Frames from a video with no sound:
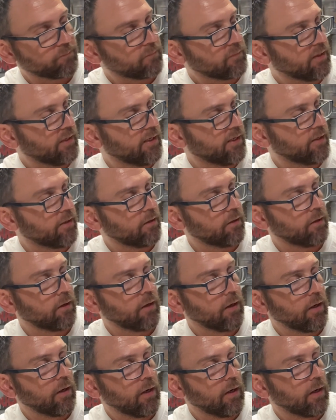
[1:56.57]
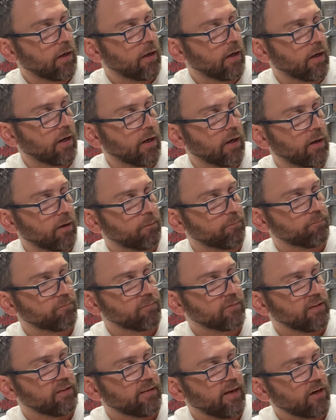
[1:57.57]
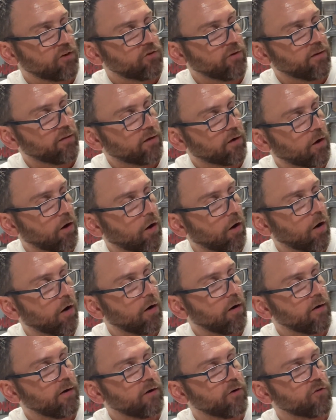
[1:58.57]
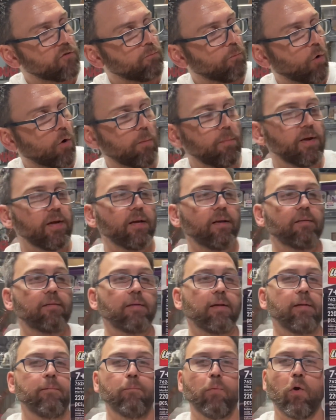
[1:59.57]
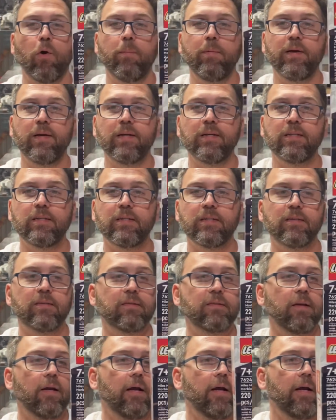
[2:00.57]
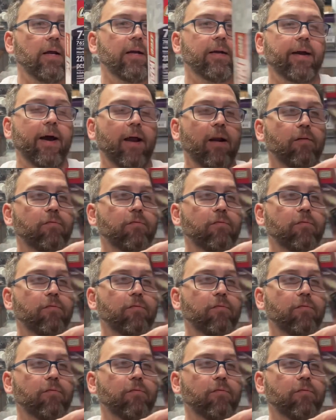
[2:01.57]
here. He's actually in the car. Here's Morbius. And Morbius is kind